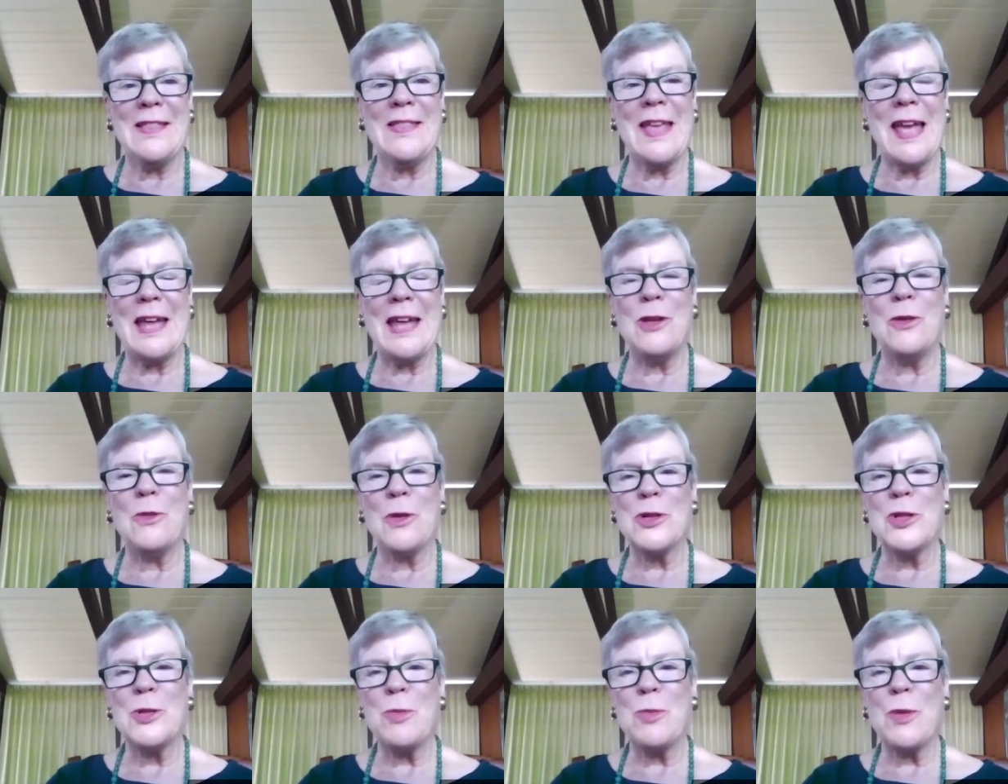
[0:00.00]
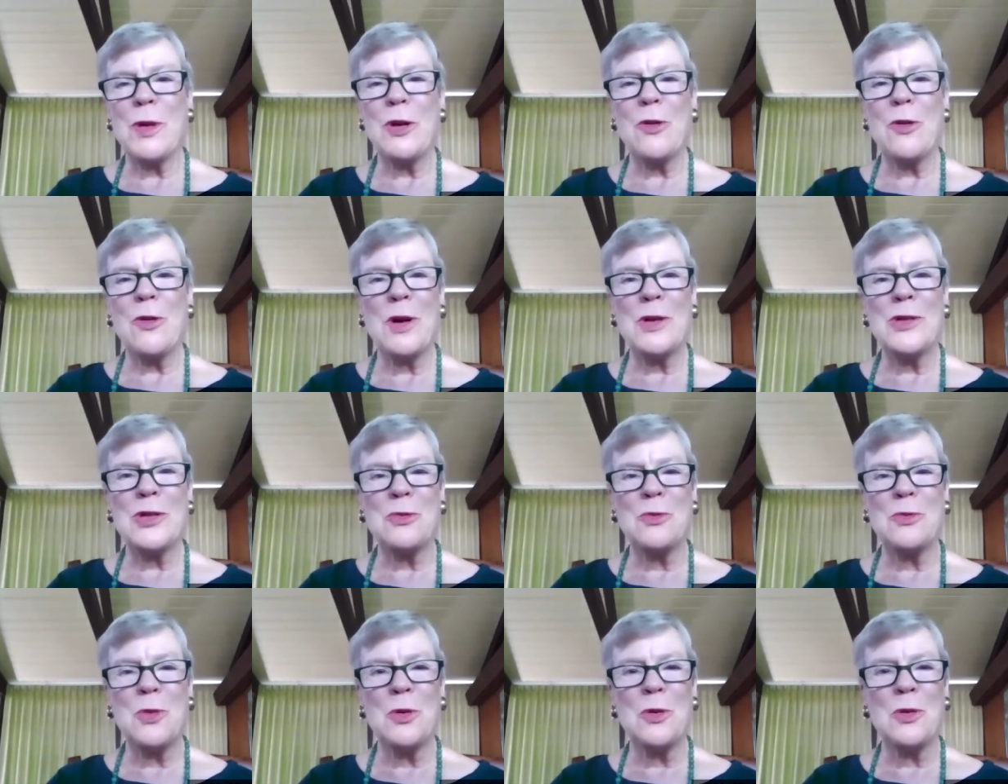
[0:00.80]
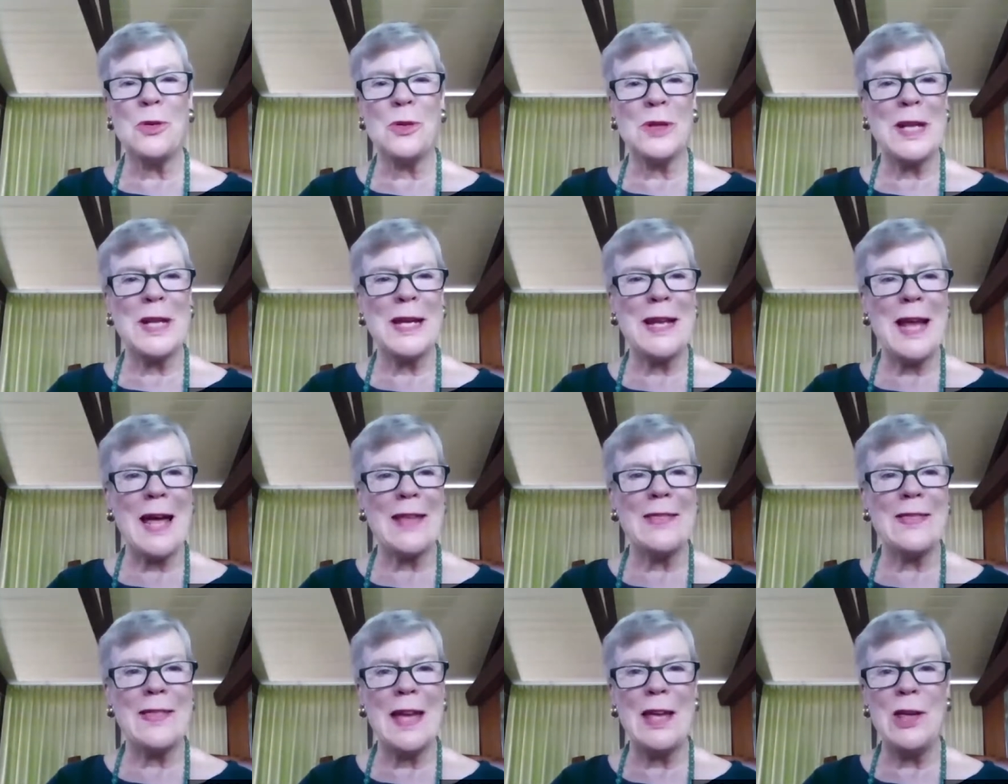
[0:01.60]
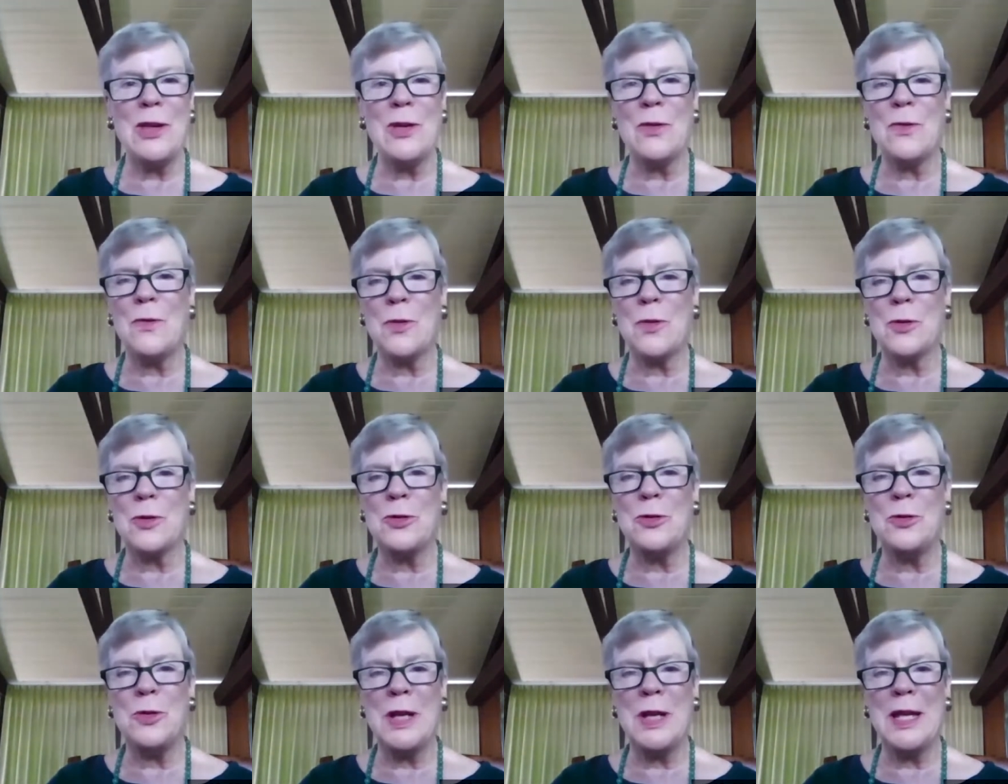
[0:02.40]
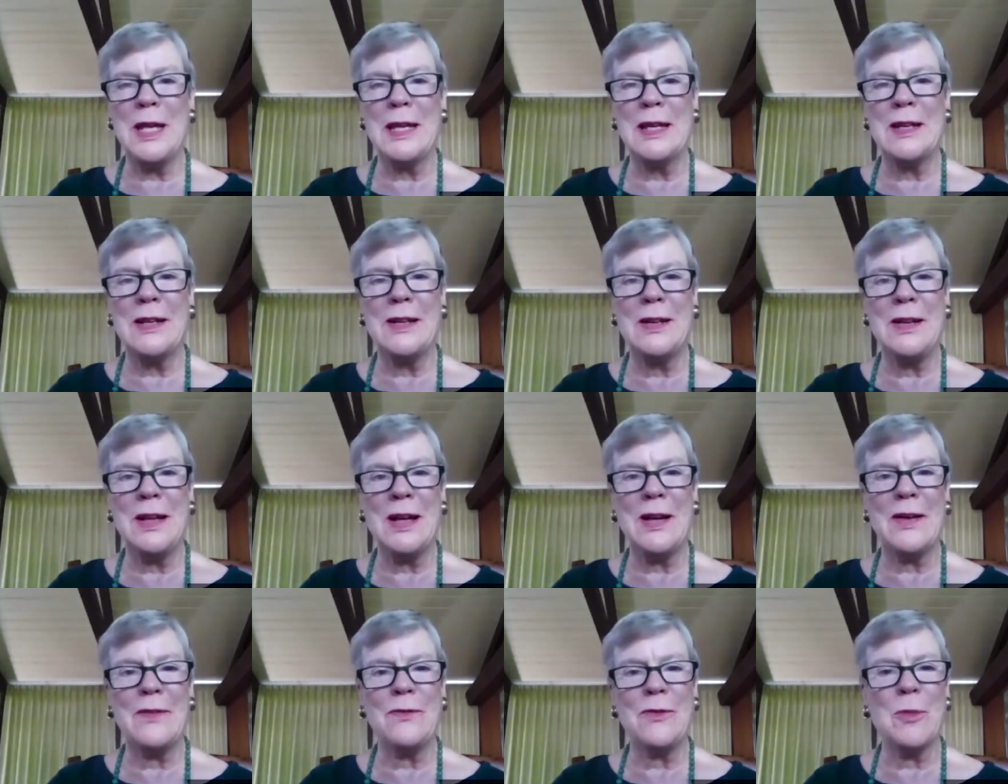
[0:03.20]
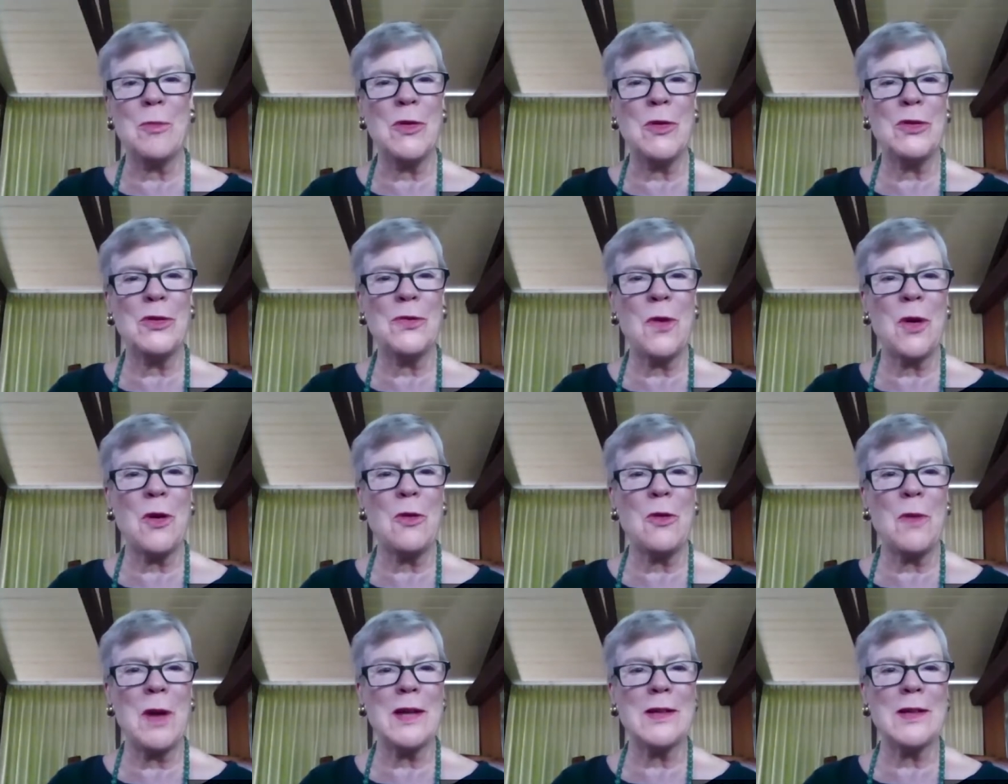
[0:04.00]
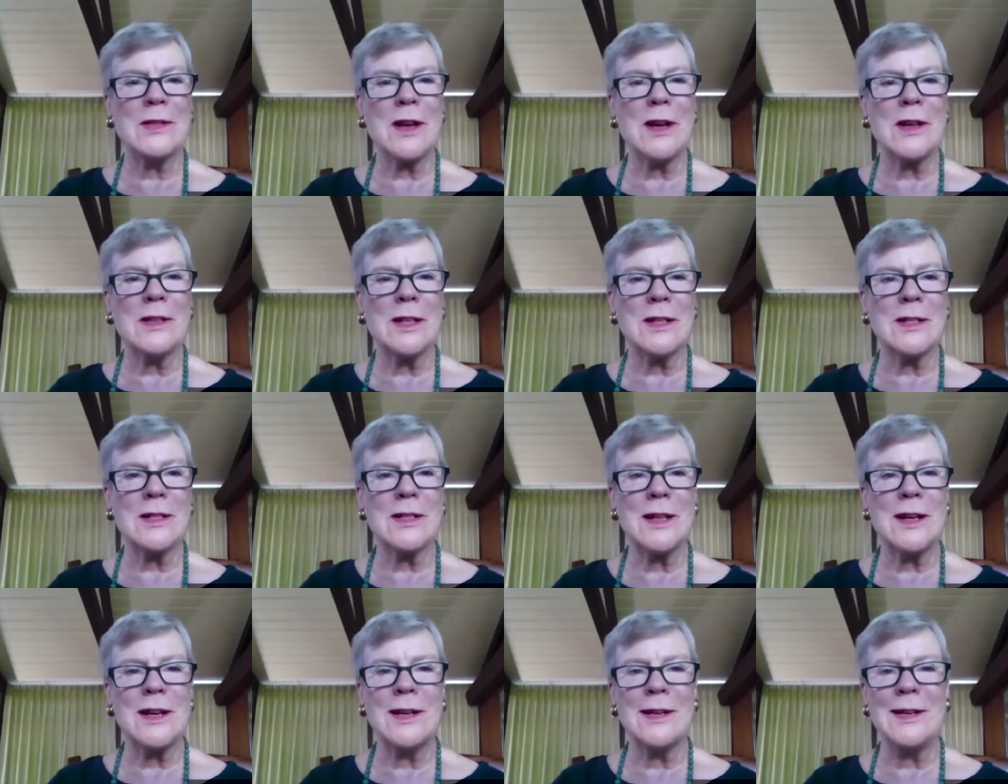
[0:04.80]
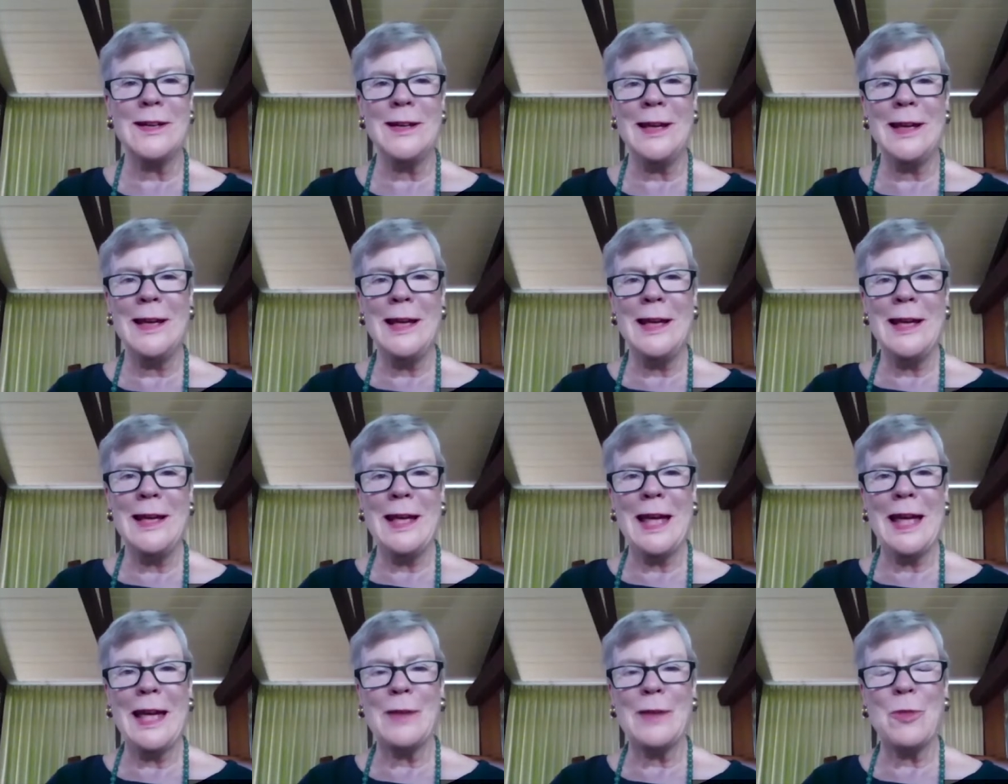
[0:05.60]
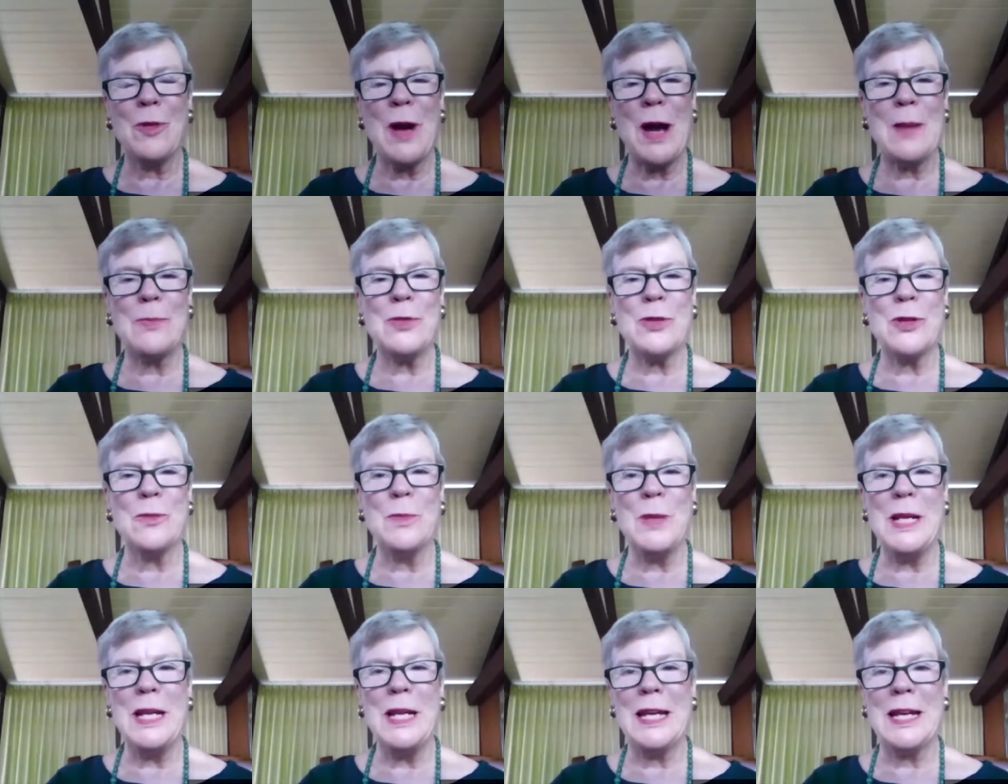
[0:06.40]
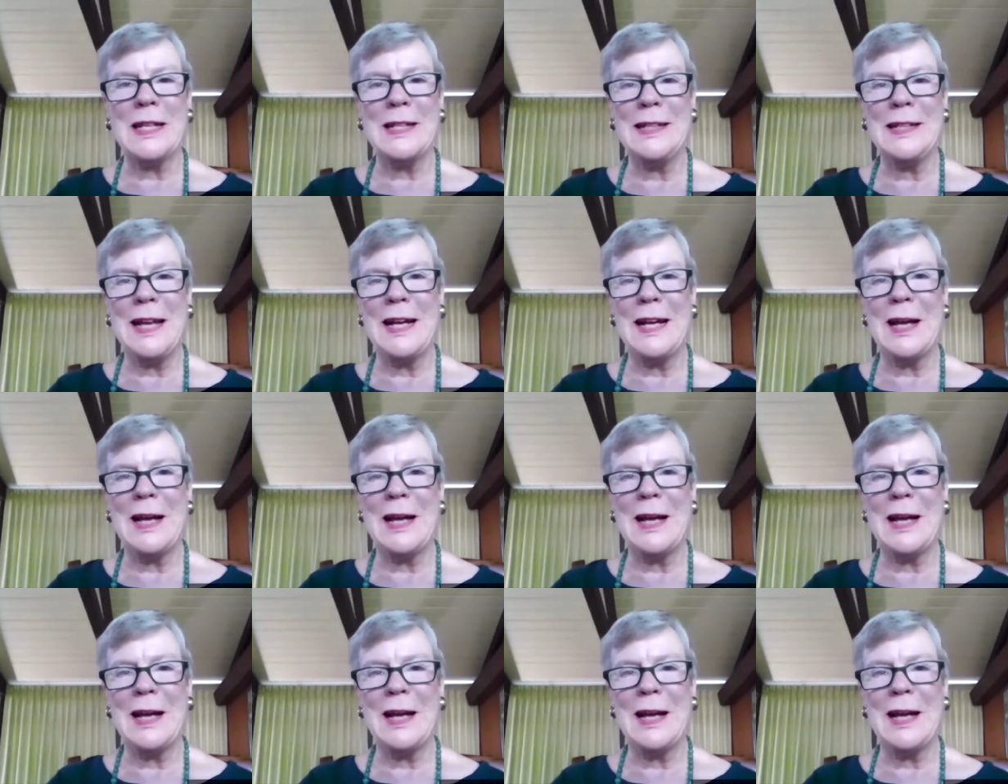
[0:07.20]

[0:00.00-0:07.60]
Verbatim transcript: that you are spread across the world, and I thank you for tuning in uh, from as far away as Kazakhstan and perhaps Armenia.